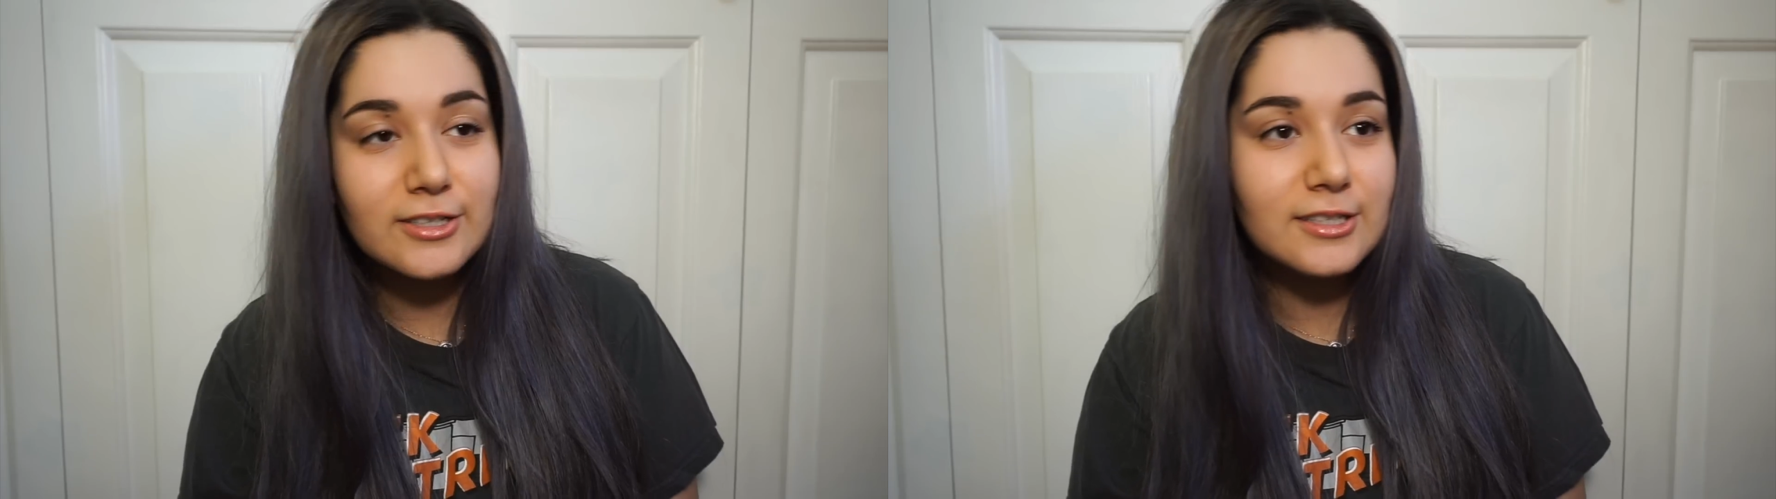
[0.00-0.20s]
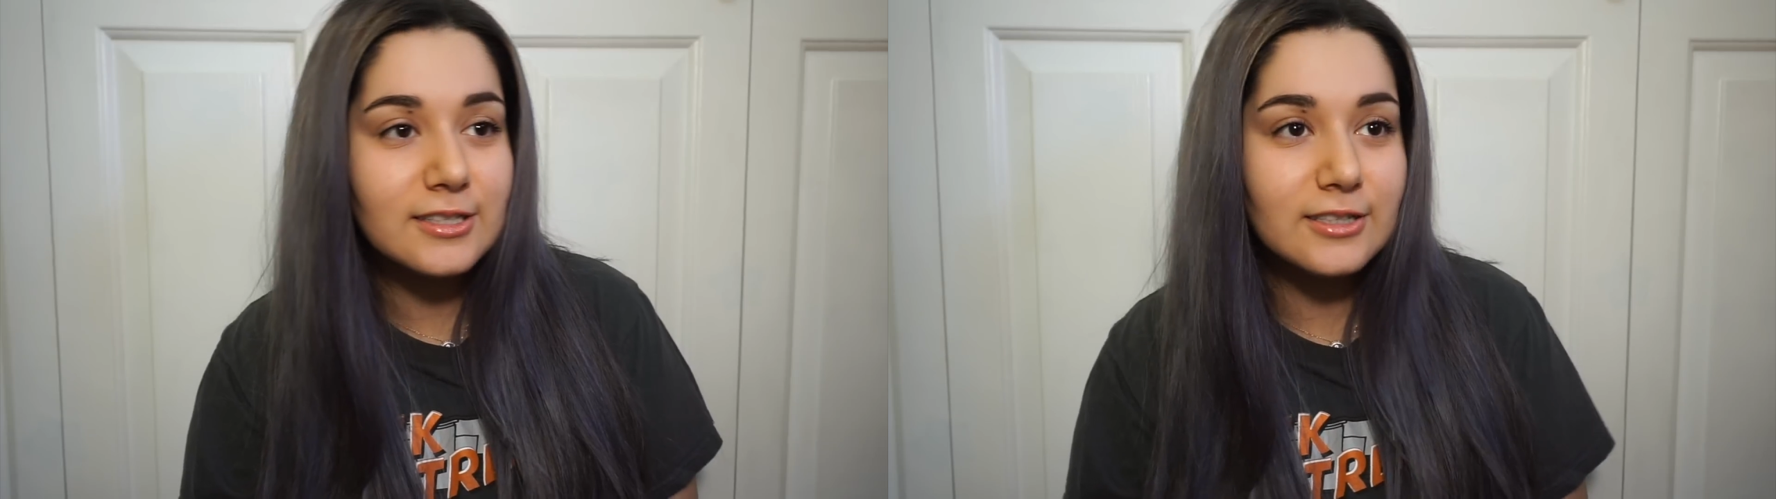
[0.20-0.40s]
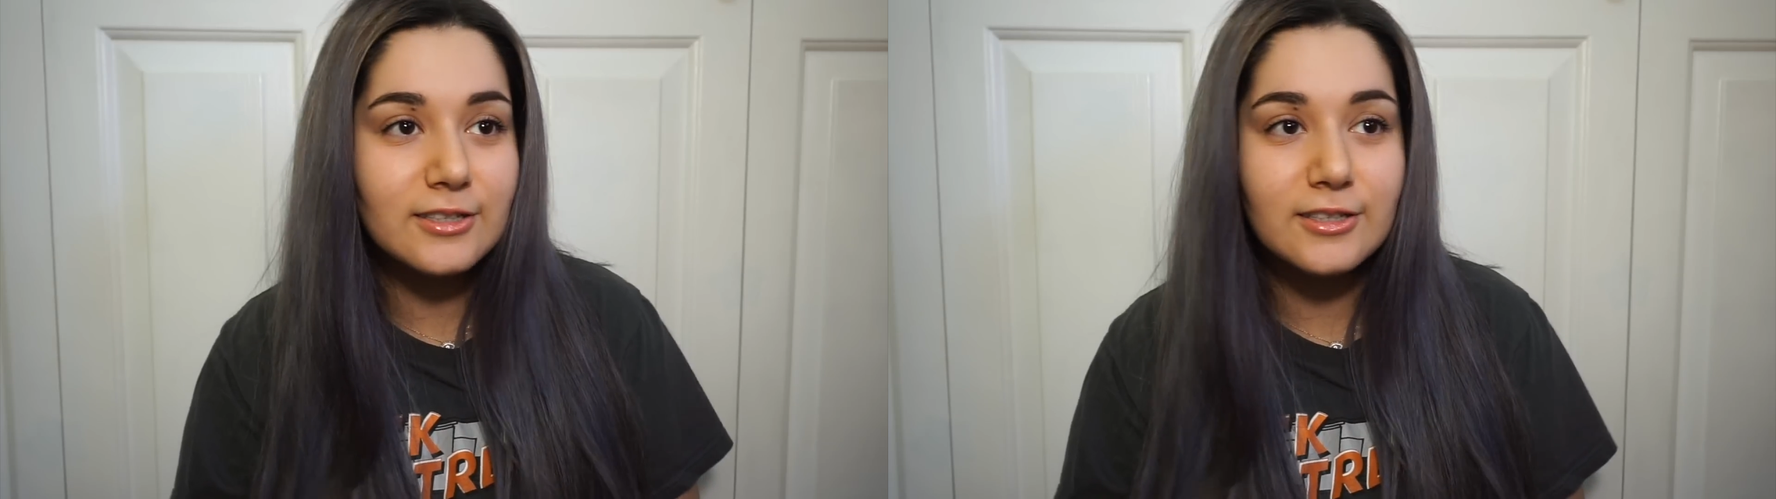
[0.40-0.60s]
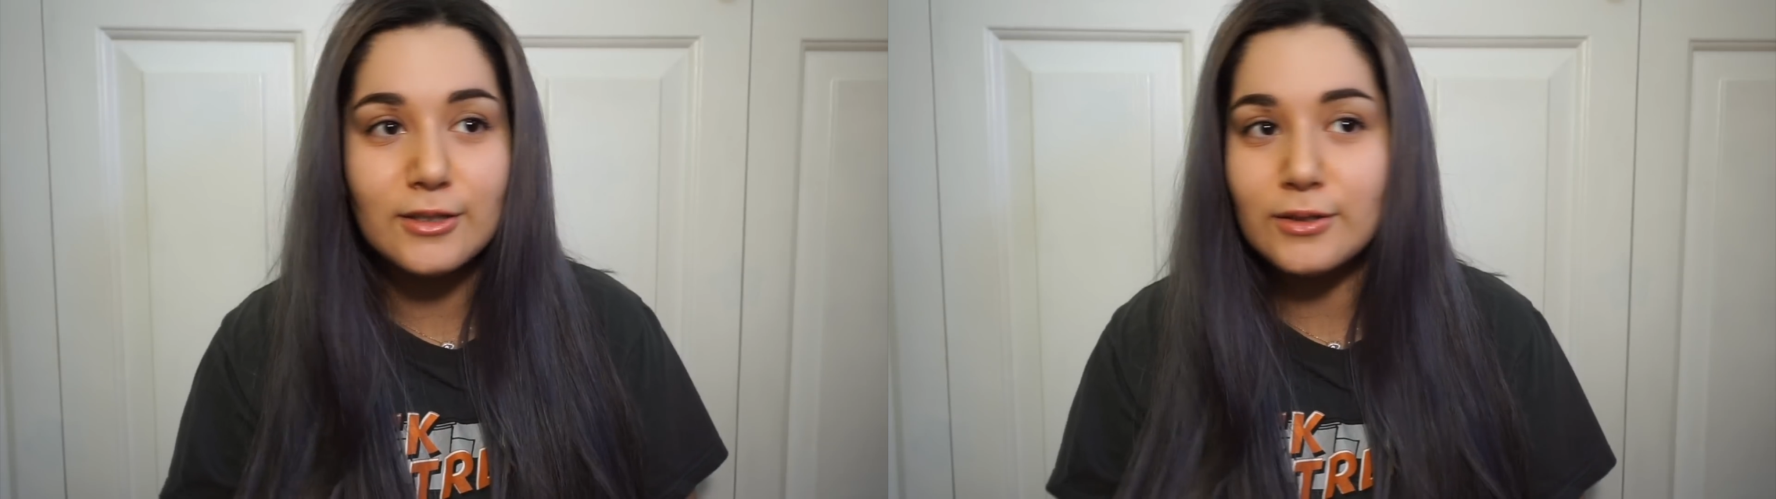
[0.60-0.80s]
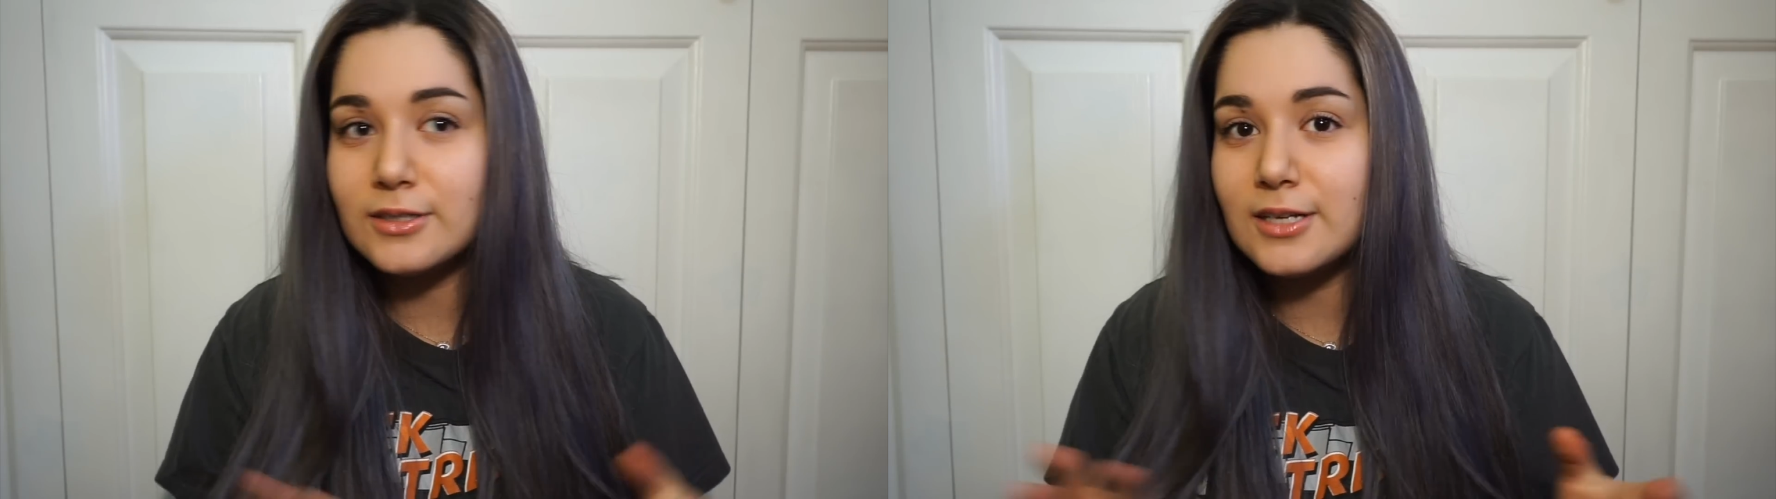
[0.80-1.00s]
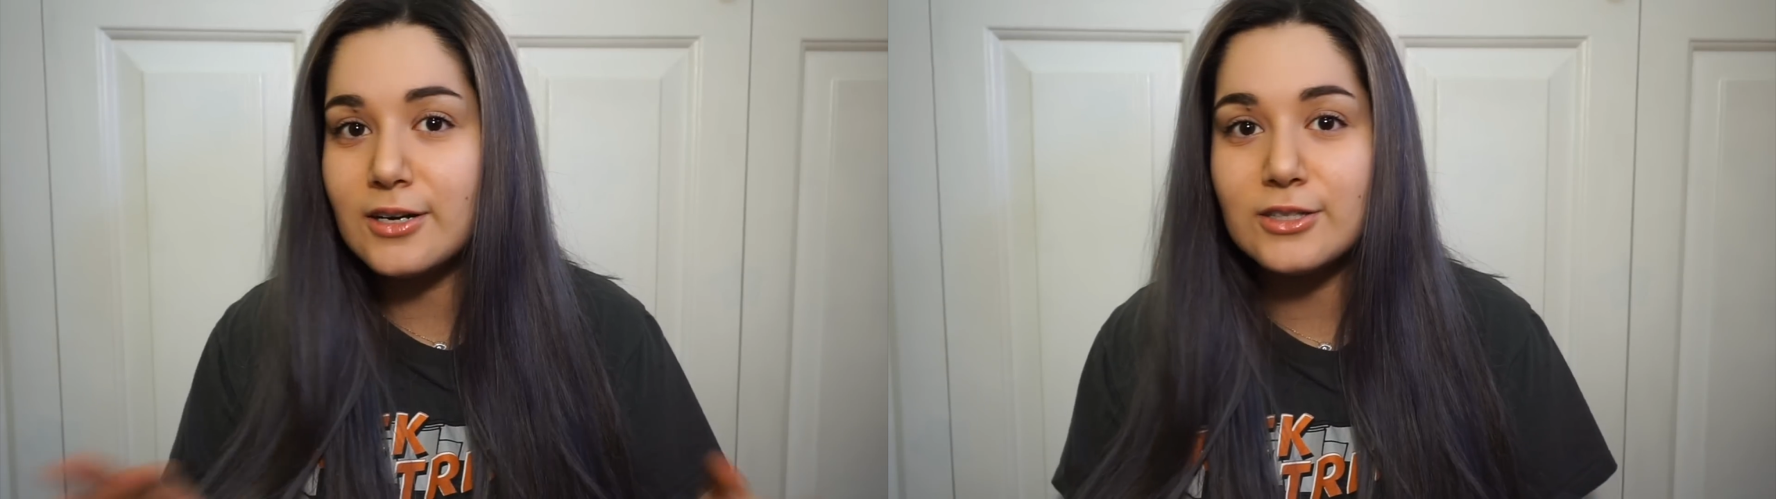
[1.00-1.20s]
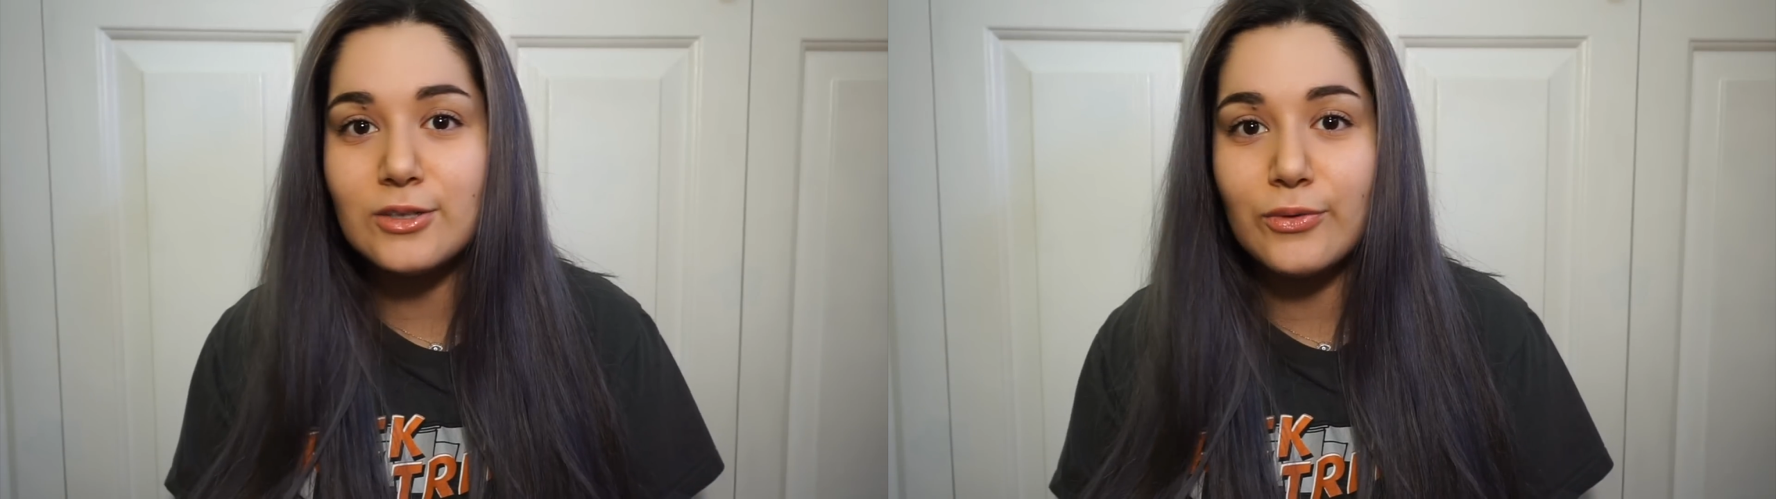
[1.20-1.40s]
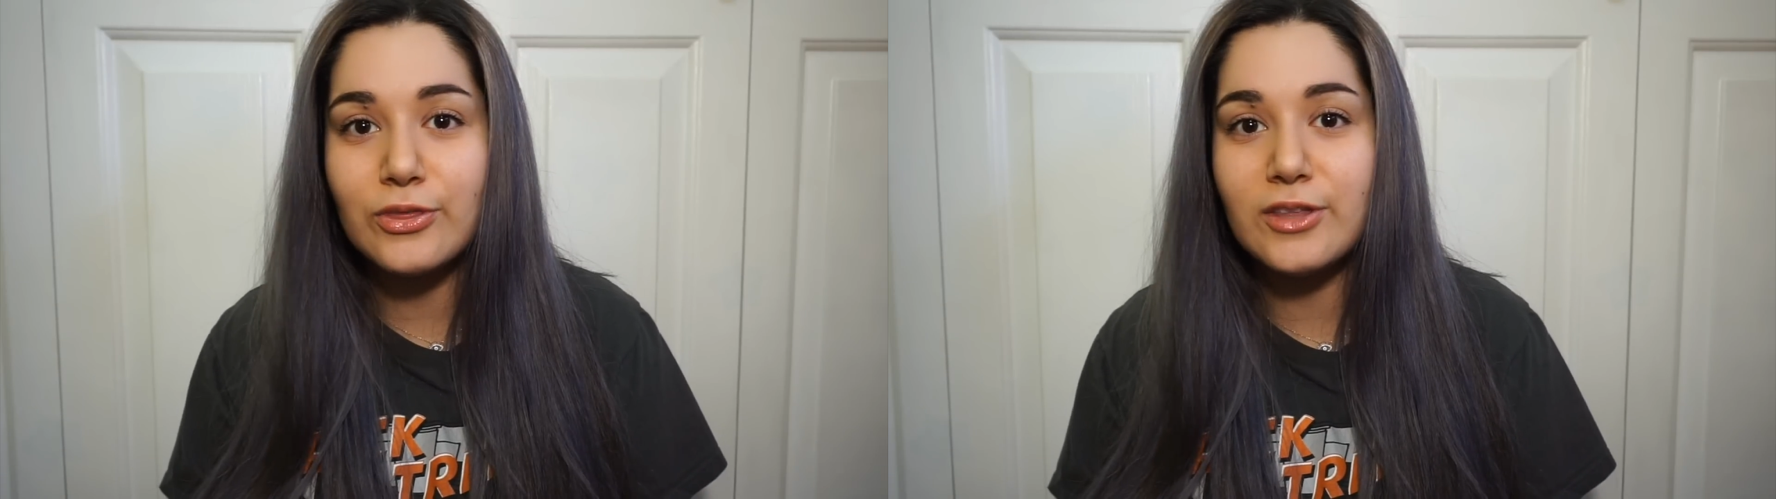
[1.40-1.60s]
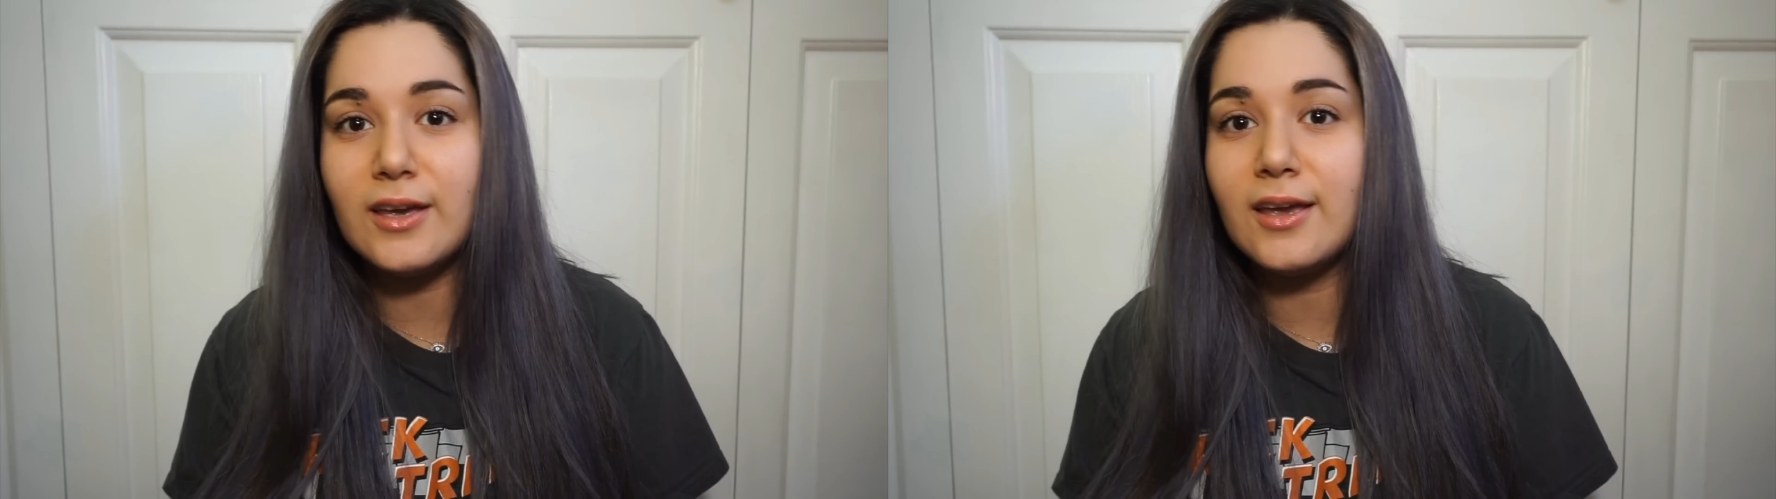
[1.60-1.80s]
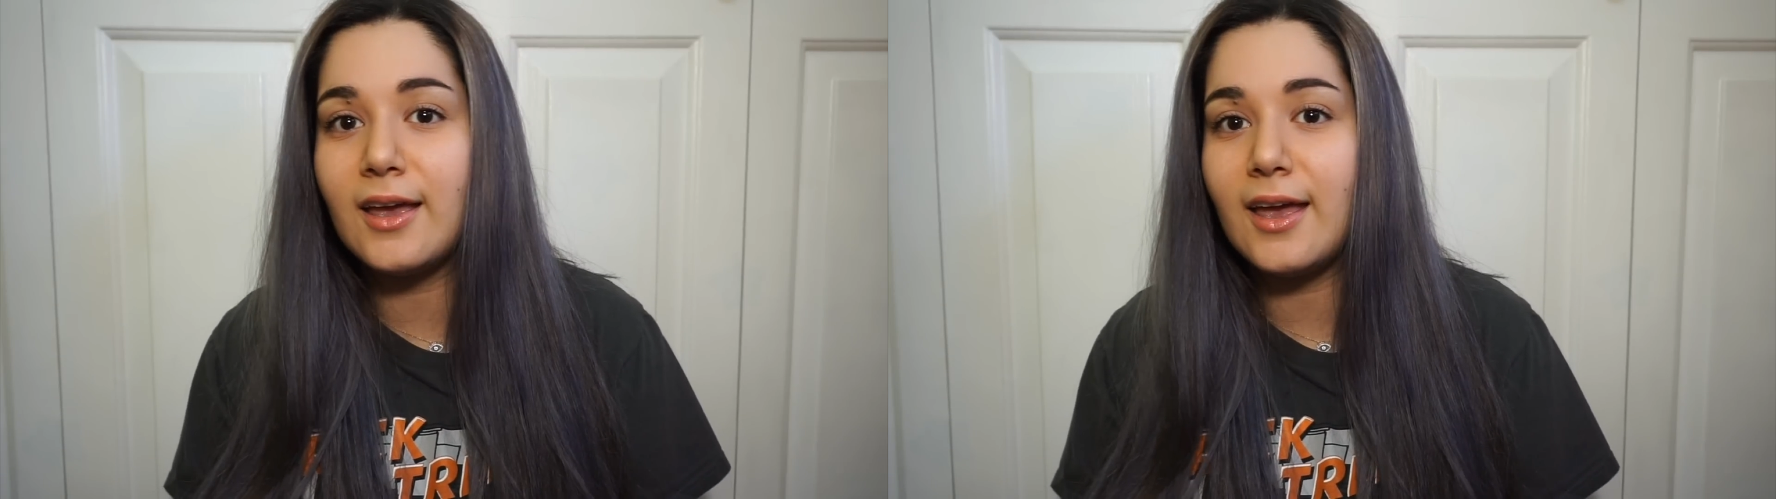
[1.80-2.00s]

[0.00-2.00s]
still did its own thing.